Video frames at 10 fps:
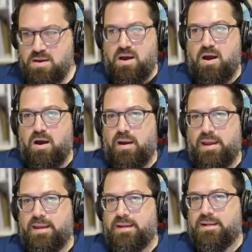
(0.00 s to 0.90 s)

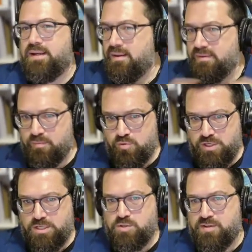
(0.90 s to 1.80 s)
And it has some
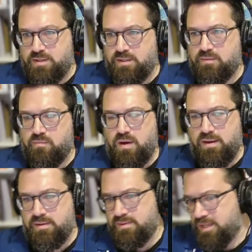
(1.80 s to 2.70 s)
really interesting
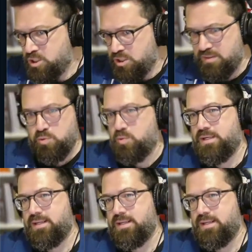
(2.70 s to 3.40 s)
sections to it.